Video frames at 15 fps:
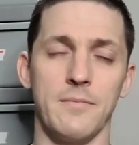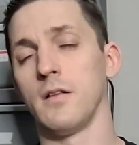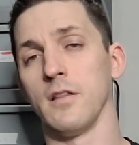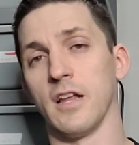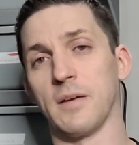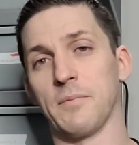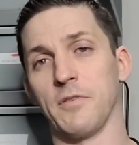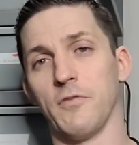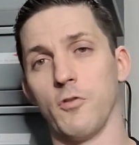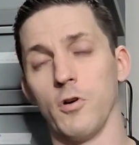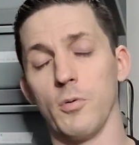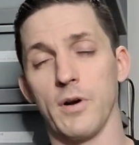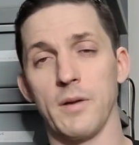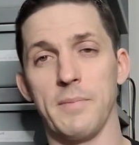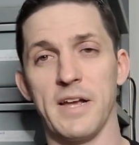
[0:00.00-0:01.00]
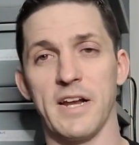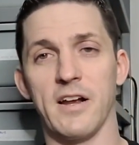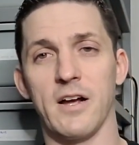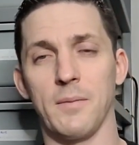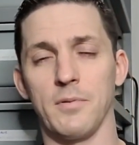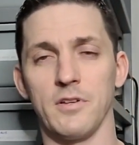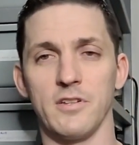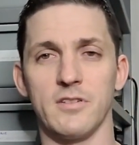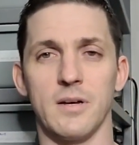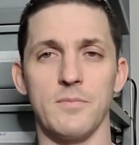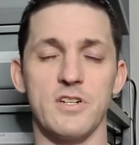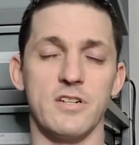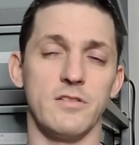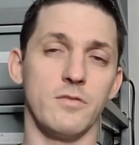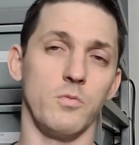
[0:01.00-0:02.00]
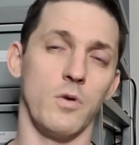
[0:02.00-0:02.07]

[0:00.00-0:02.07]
Like before, we're going to make a couple assumptions.